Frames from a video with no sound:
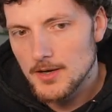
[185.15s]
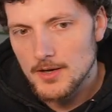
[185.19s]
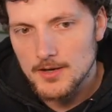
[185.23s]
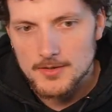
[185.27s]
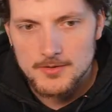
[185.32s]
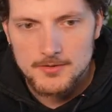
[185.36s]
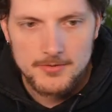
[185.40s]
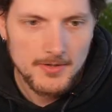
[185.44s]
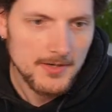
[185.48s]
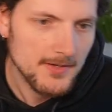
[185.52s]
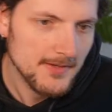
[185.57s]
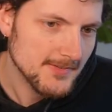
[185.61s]

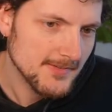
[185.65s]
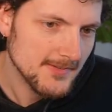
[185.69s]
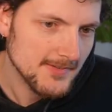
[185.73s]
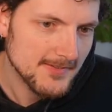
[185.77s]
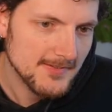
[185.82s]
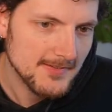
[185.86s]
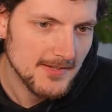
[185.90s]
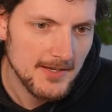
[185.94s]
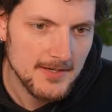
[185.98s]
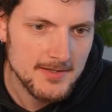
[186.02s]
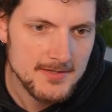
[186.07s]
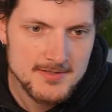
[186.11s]
crazy
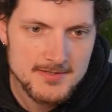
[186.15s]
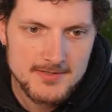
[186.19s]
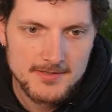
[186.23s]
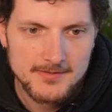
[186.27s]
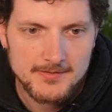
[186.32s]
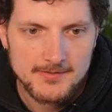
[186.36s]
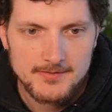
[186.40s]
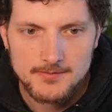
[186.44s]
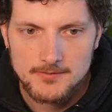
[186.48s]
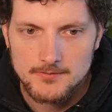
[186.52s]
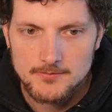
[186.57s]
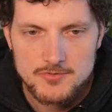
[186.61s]
send.
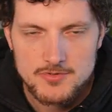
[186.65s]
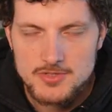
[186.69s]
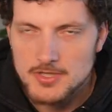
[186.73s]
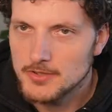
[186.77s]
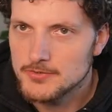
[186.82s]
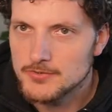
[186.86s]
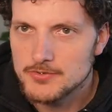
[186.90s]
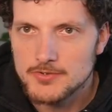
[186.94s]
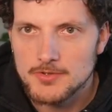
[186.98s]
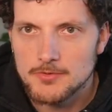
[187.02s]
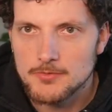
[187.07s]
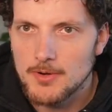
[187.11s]
It's
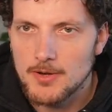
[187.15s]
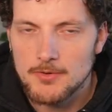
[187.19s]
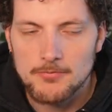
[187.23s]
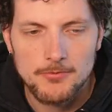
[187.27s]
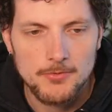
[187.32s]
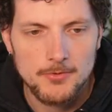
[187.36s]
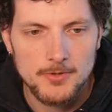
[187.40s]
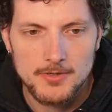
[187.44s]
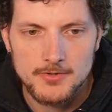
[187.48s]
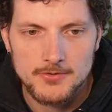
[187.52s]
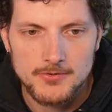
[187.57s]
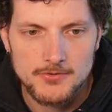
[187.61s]
just a
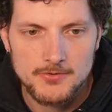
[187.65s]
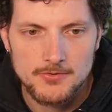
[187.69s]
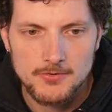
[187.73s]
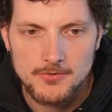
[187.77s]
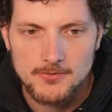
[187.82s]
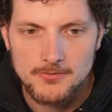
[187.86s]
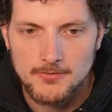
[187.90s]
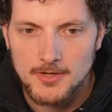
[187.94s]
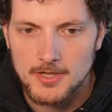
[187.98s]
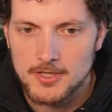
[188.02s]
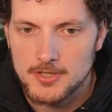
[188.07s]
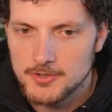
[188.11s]
reference to the
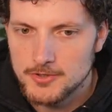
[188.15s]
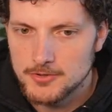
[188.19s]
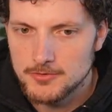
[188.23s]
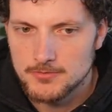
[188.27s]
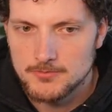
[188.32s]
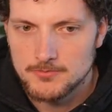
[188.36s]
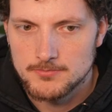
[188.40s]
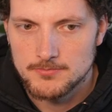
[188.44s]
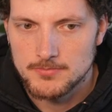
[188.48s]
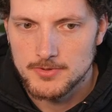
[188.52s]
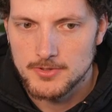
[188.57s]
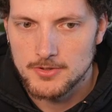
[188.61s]

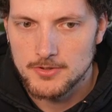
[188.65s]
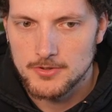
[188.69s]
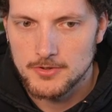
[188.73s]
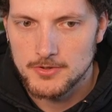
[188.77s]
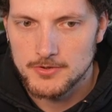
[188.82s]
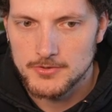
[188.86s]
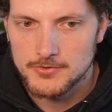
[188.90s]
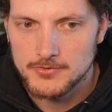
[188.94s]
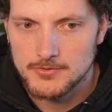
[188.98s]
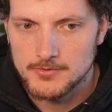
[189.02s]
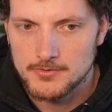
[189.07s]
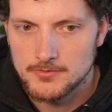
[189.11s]
value
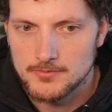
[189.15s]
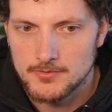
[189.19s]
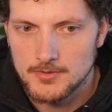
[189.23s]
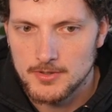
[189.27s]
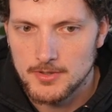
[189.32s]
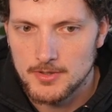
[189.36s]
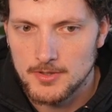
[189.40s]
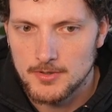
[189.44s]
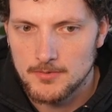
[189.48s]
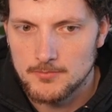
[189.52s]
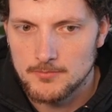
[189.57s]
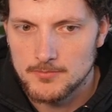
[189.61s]
because
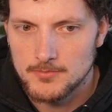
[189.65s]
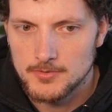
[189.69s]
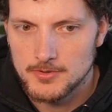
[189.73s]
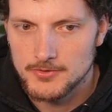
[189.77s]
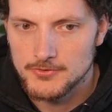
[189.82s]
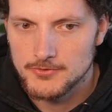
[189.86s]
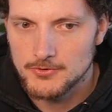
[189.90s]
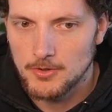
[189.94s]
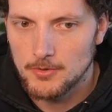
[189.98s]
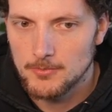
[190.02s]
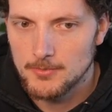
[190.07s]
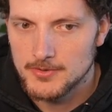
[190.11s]

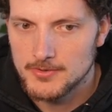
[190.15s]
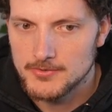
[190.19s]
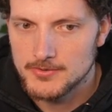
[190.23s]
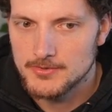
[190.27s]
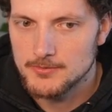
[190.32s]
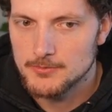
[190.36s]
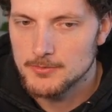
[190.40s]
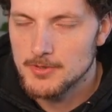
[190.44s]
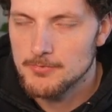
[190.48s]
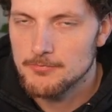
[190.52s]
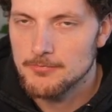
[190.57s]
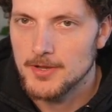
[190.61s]
it's always
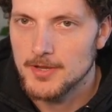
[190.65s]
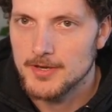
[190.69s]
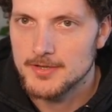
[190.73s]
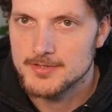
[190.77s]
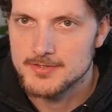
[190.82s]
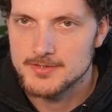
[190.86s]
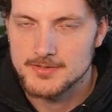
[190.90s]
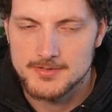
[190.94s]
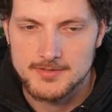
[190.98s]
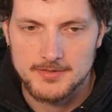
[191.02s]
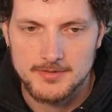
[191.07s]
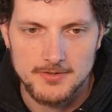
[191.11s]

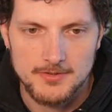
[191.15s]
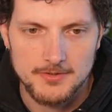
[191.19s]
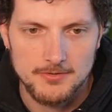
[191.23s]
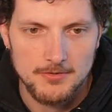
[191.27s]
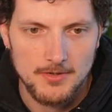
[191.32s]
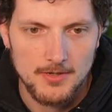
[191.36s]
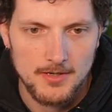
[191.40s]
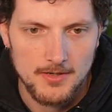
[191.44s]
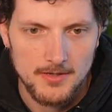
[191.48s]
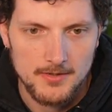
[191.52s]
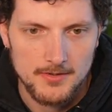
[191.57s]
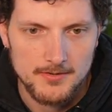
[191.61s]
reflected in the
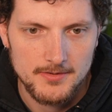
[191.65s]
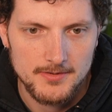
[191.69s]
UI.